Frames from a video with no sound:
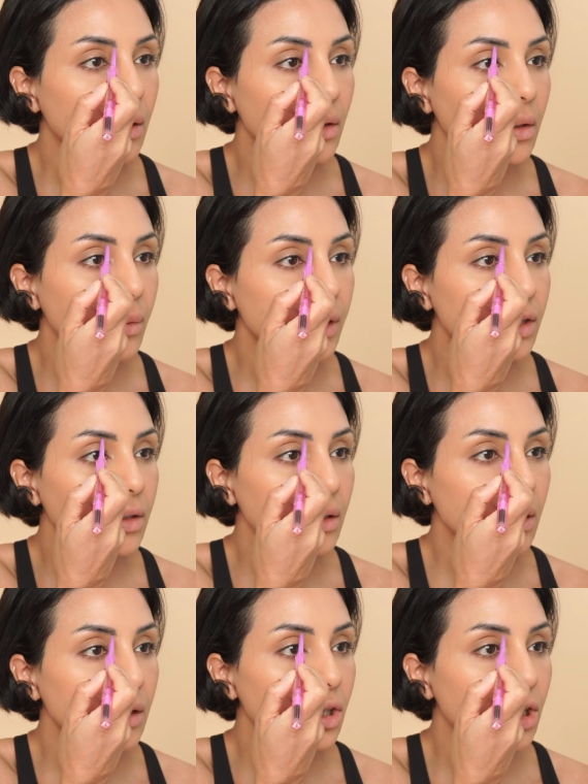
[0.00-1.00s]
So I just
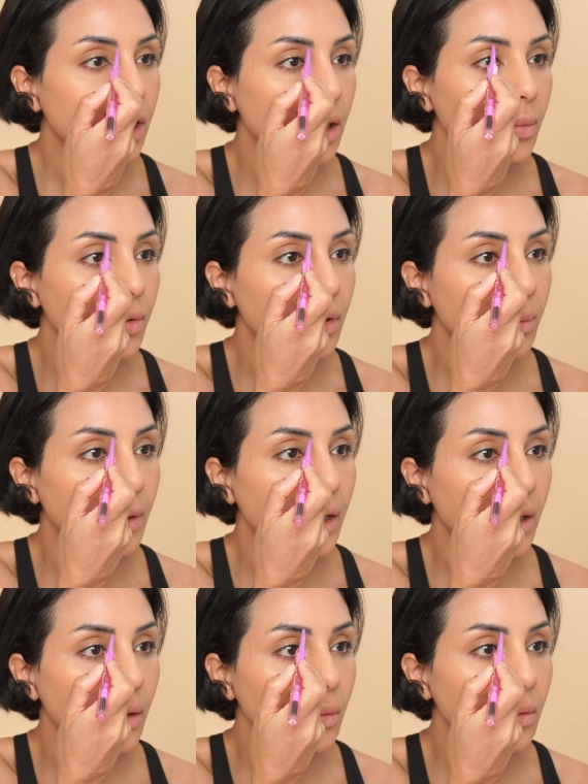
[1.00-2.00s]
kind of shape them
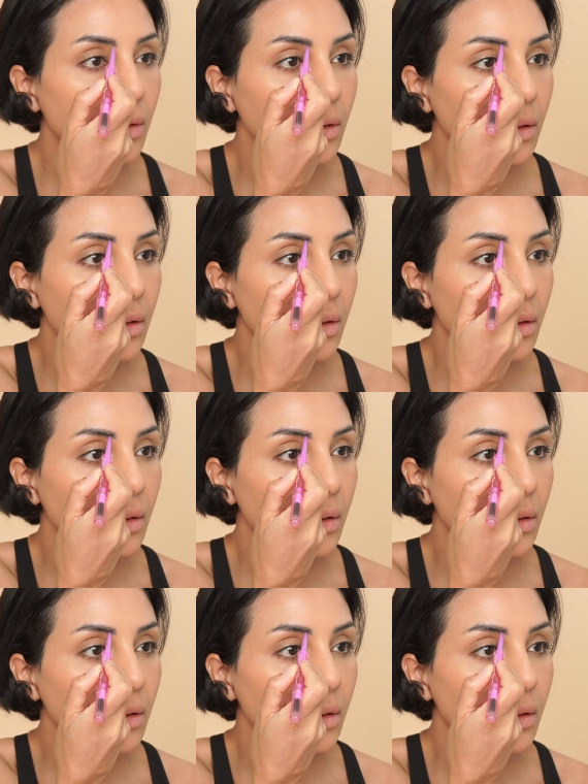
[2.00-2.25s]
out.